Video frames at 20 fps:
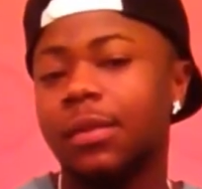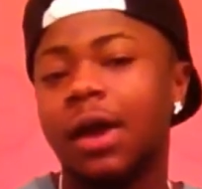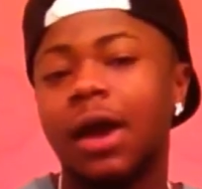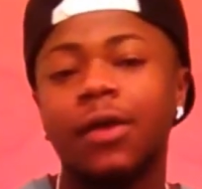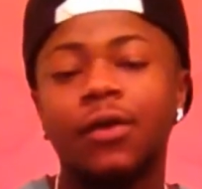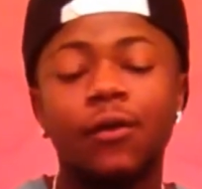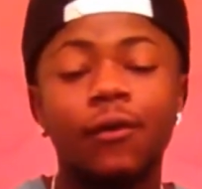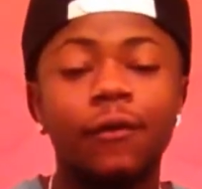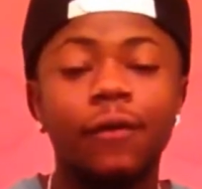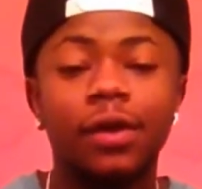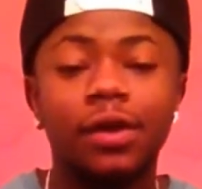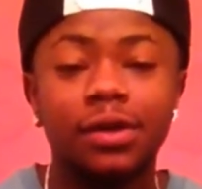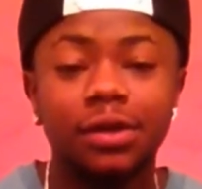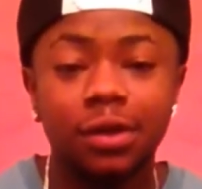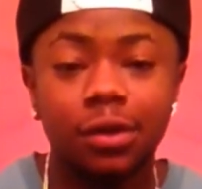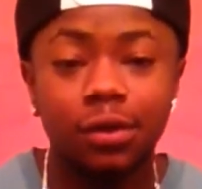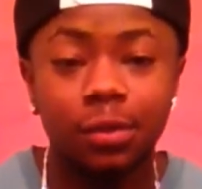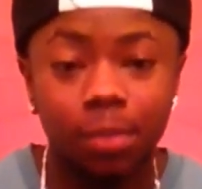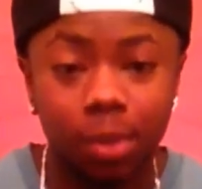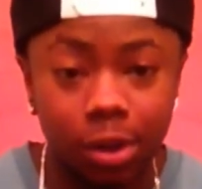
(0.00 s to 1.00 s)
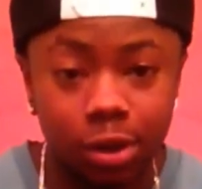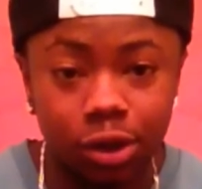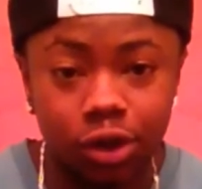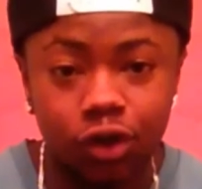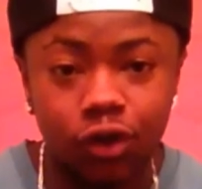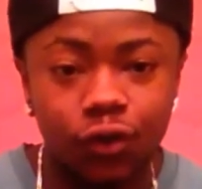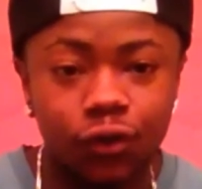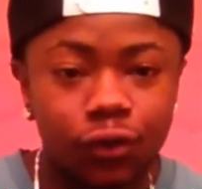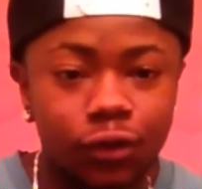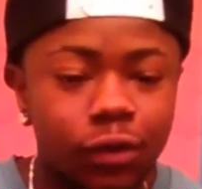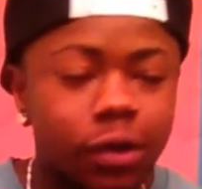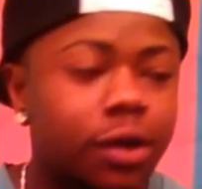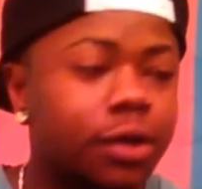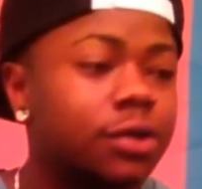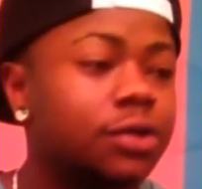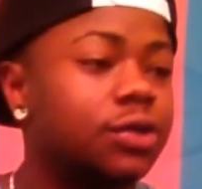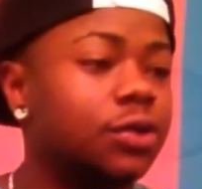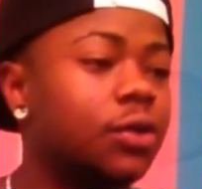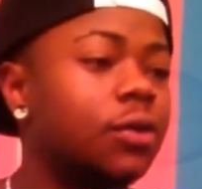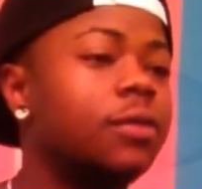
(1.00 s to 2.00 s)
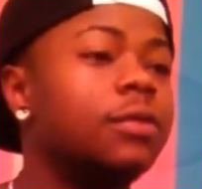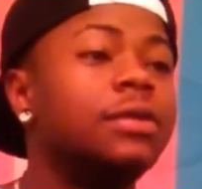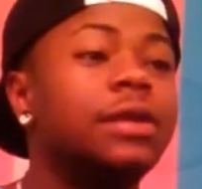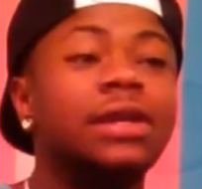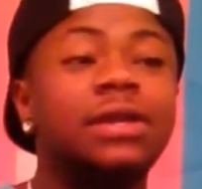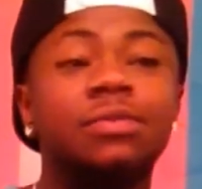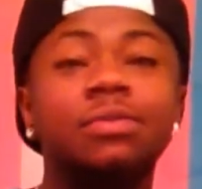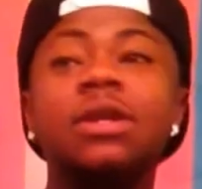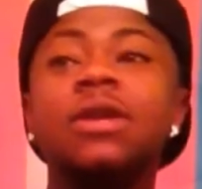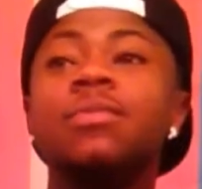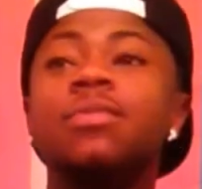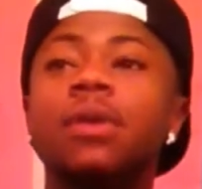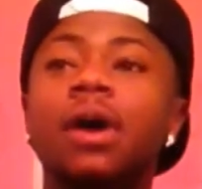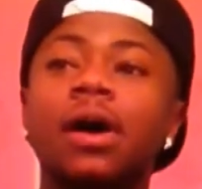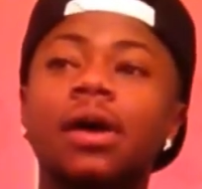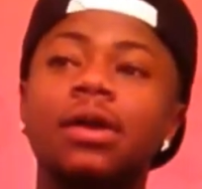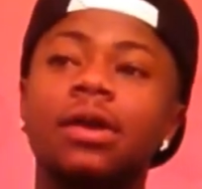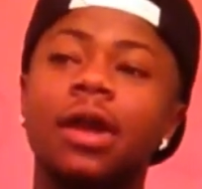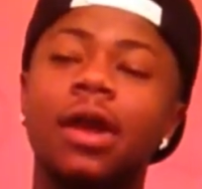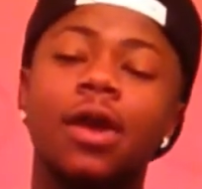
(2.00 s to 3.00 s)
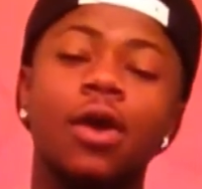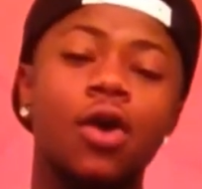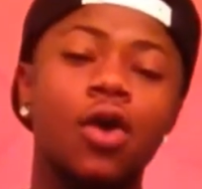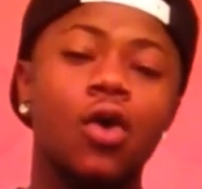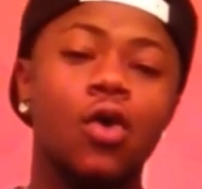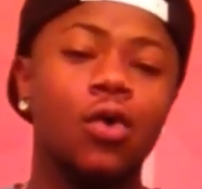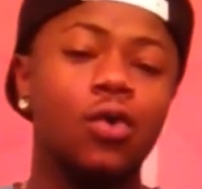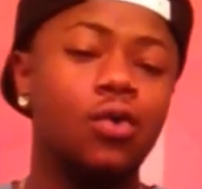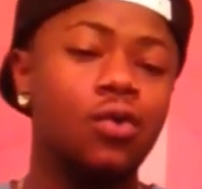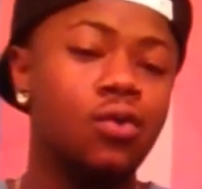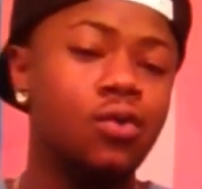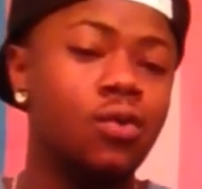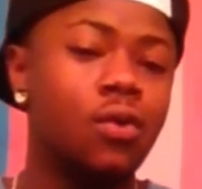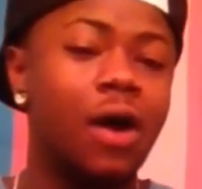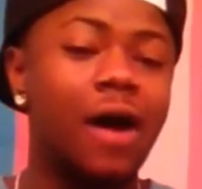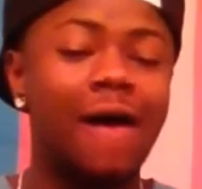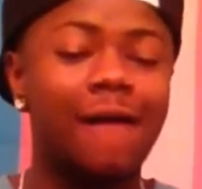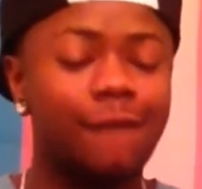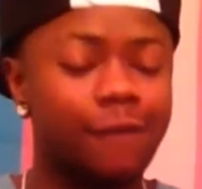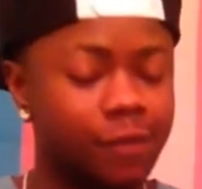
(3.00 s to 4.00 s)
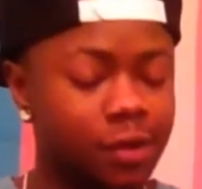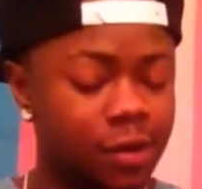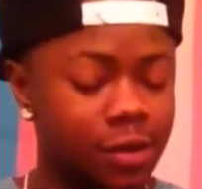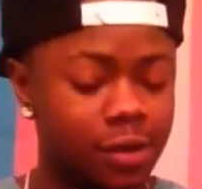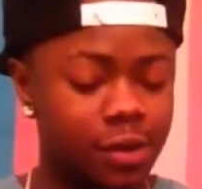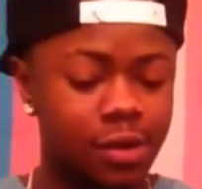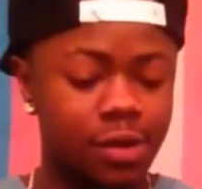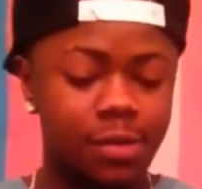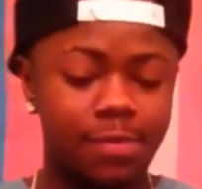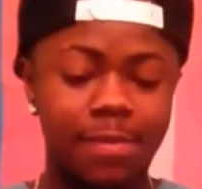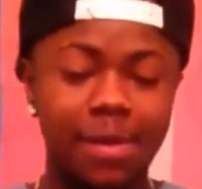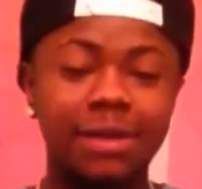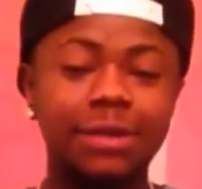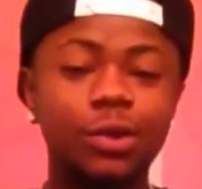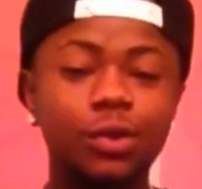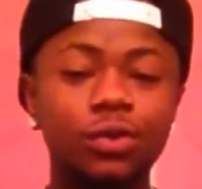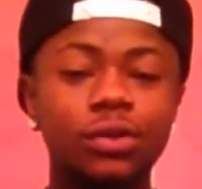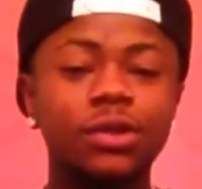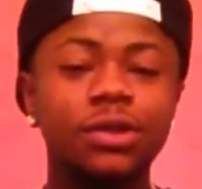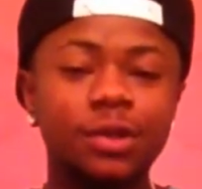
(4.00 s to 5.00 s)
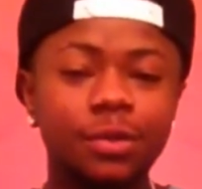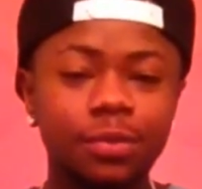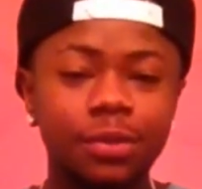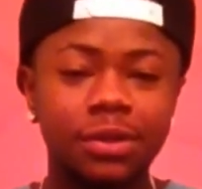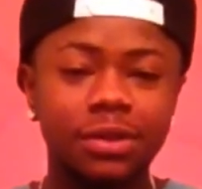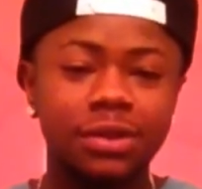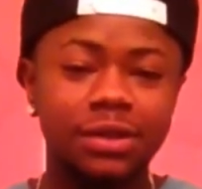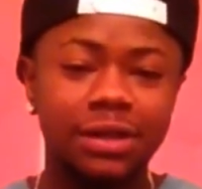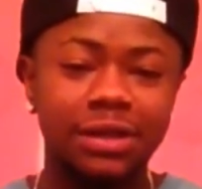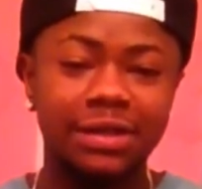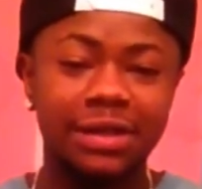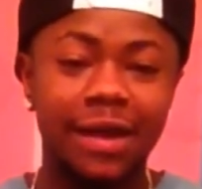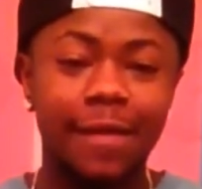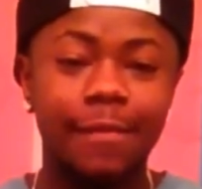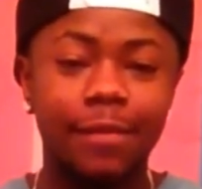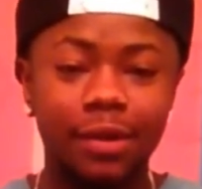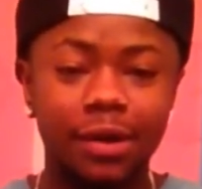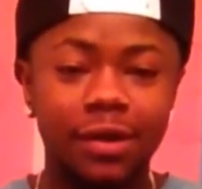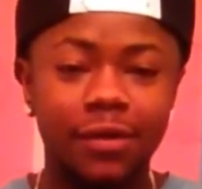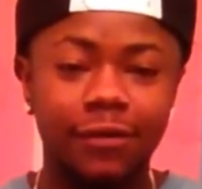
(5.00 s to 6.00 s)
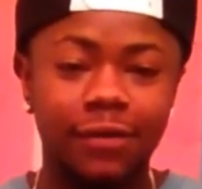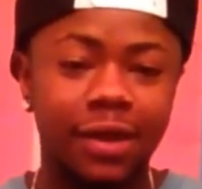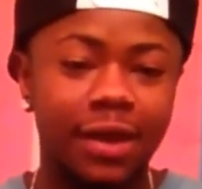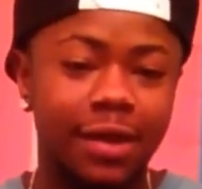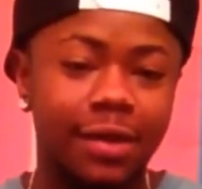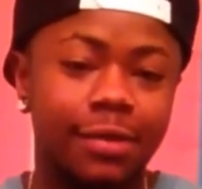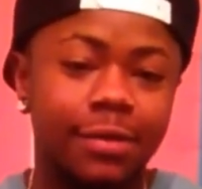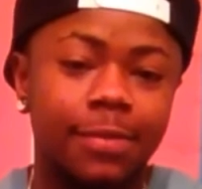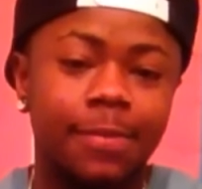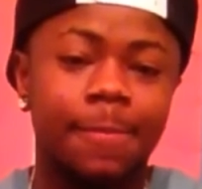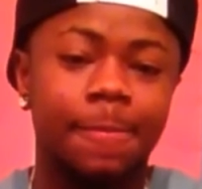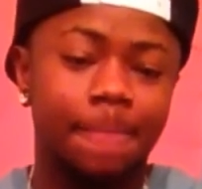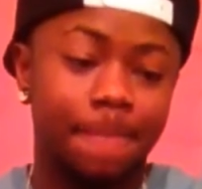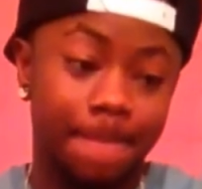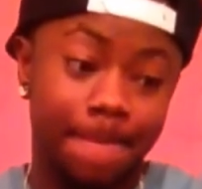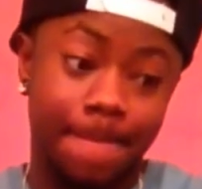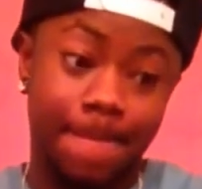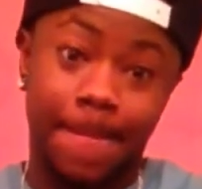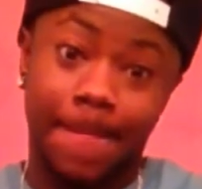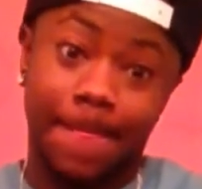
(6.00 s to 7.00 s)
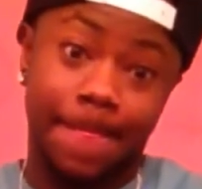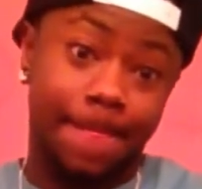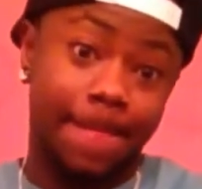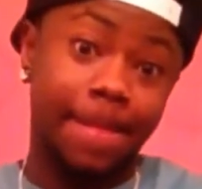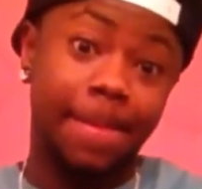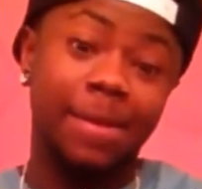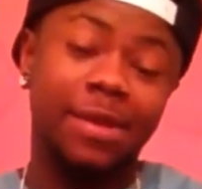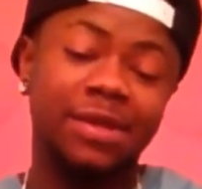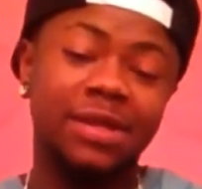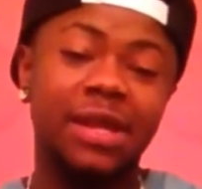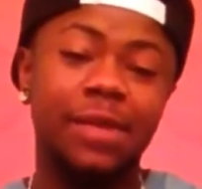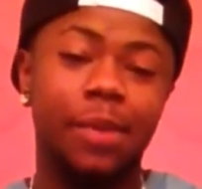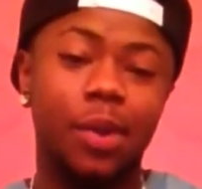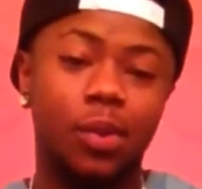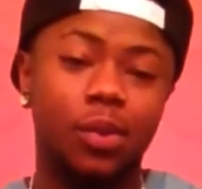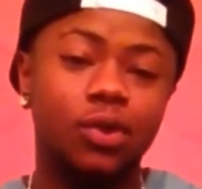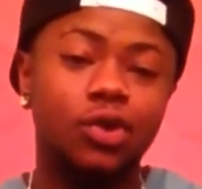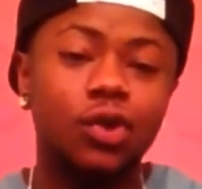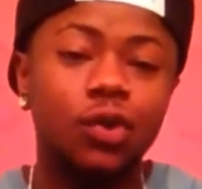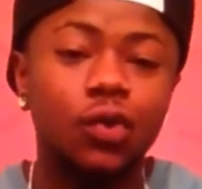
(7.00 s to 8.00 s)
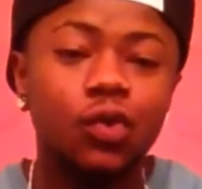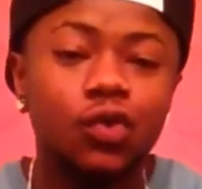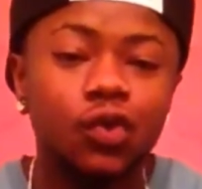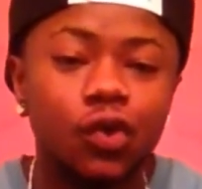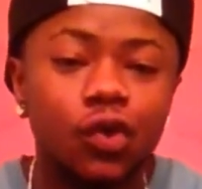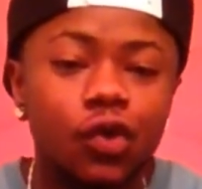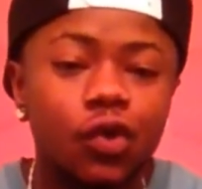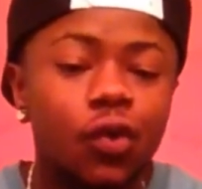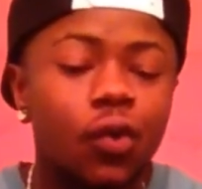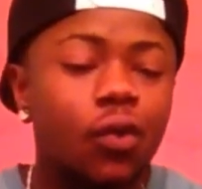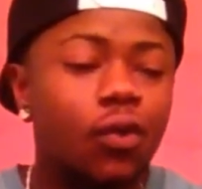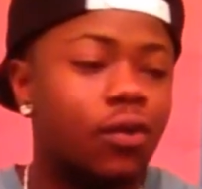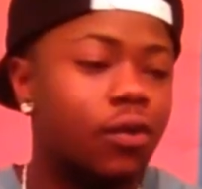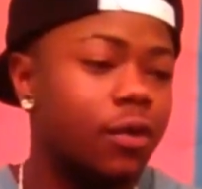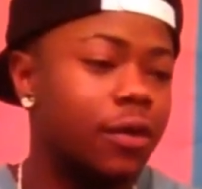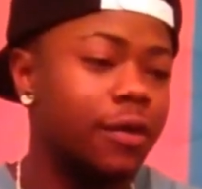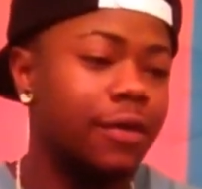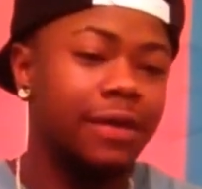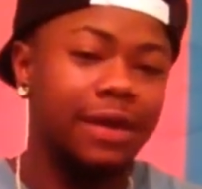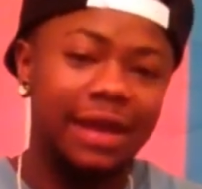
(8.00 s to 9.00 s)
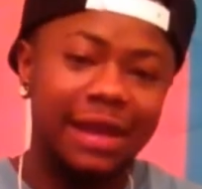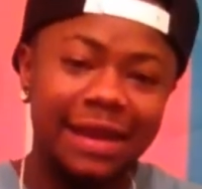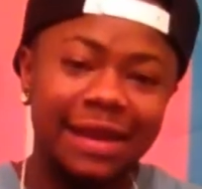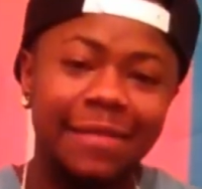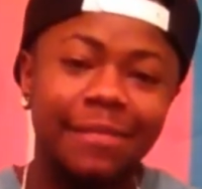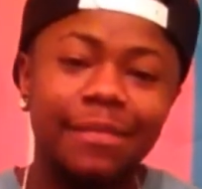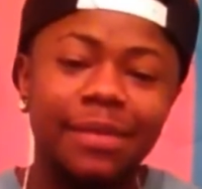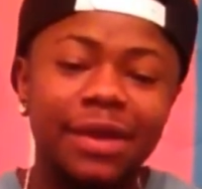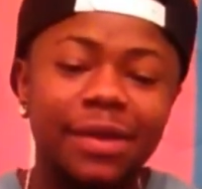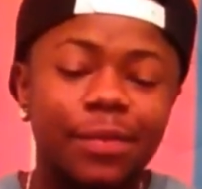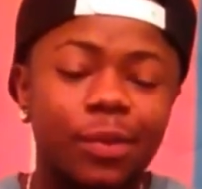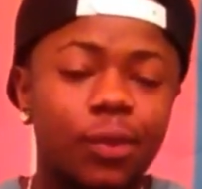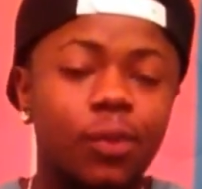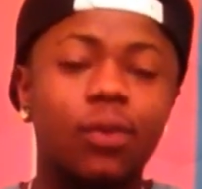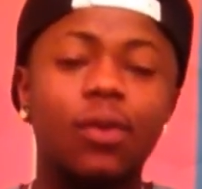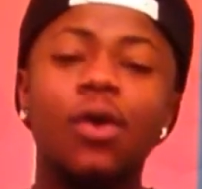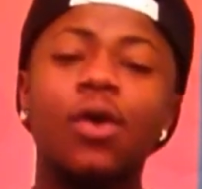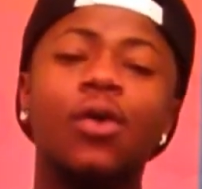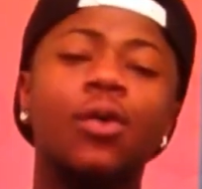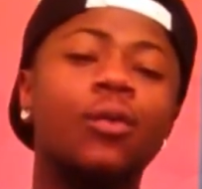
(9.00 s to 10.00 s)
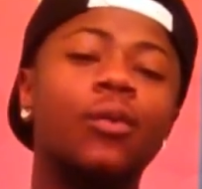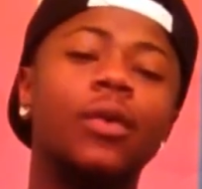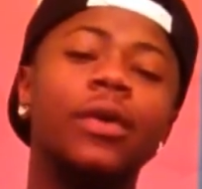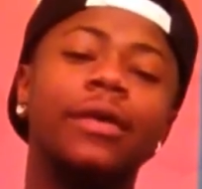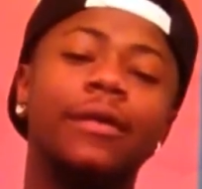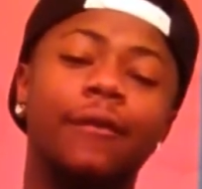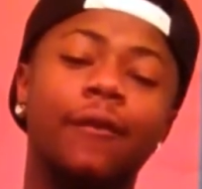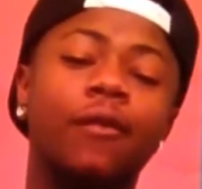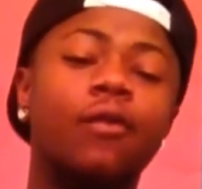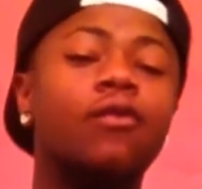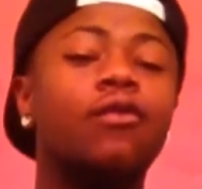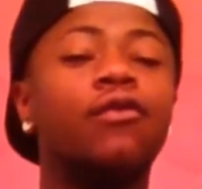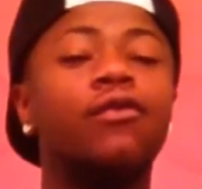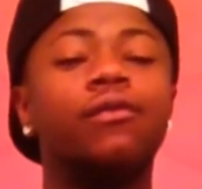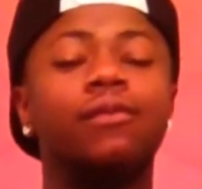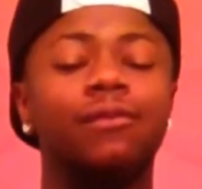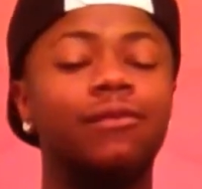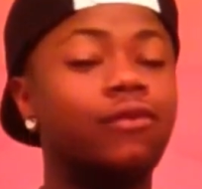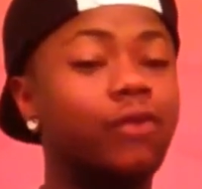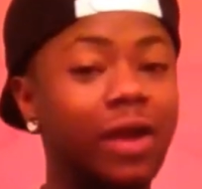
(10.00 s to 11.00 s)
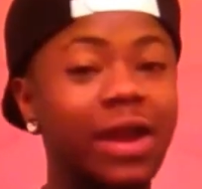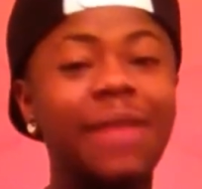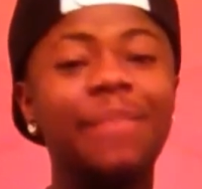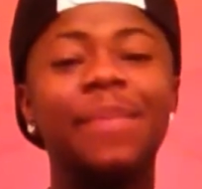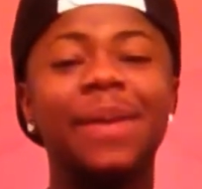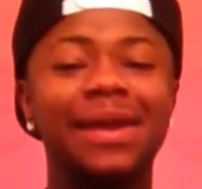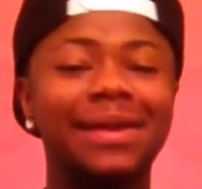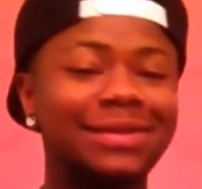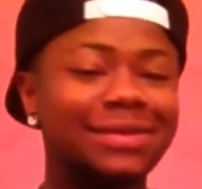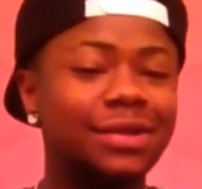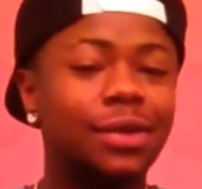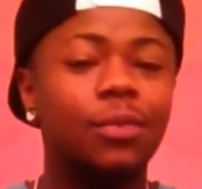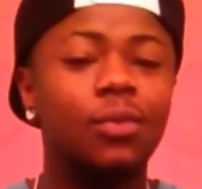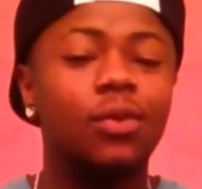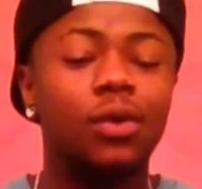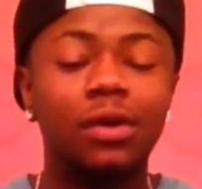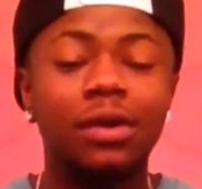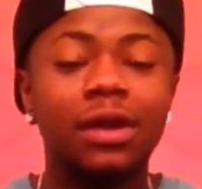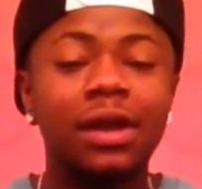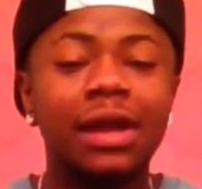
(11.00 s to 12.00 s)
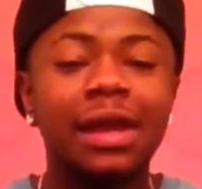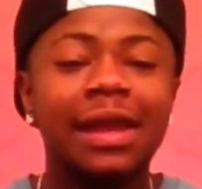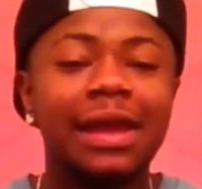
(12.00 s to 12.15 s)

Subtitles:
I don't think he's going to punish you for it. So, there's people out there who have mental disabilities and believe, like, sleeping with children or killing people or raping someone